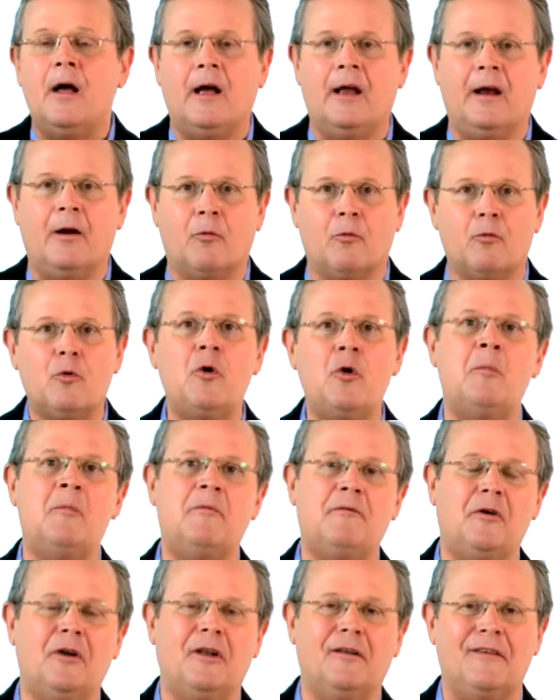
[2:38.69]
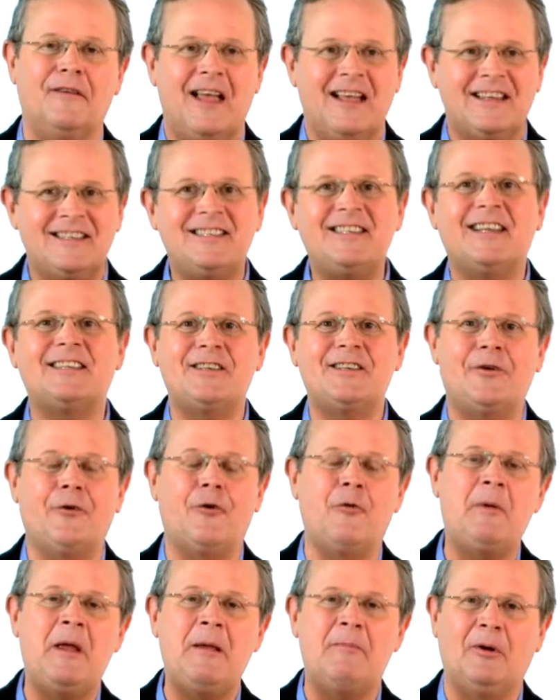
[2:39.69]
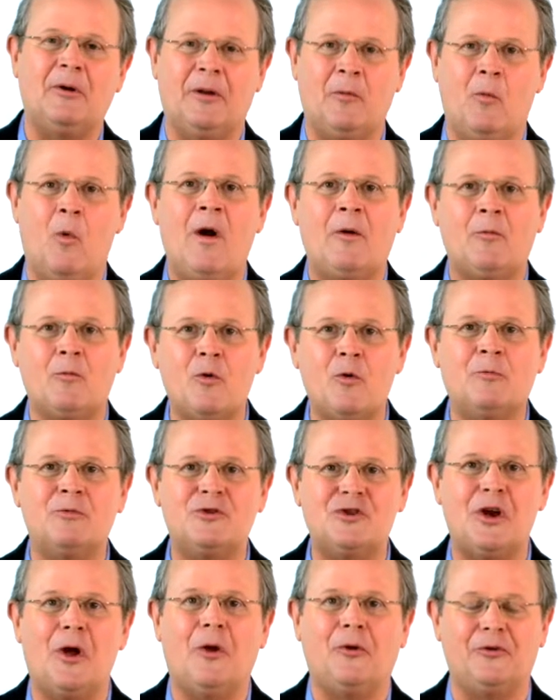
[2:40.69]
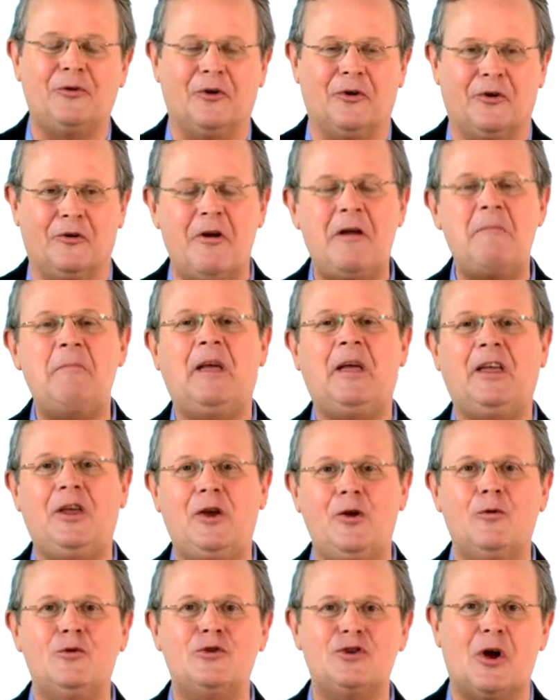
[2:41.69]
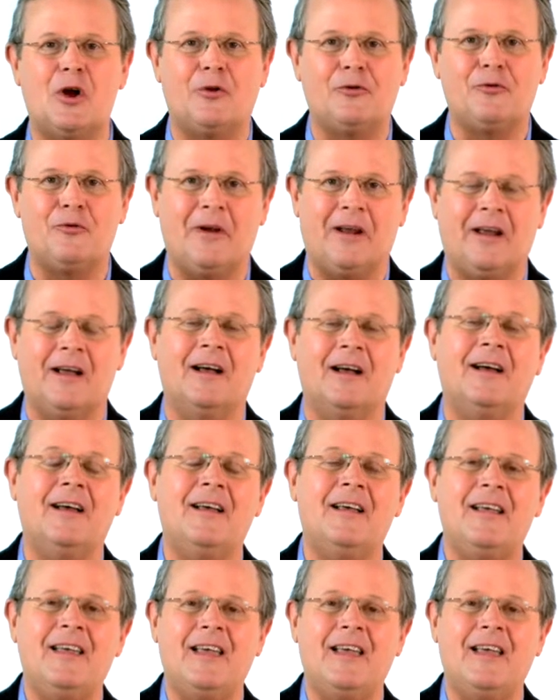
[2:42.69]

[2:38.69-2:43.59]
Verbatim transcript: in a room full of 600 people in one room shelter, great big huge sheltering uh,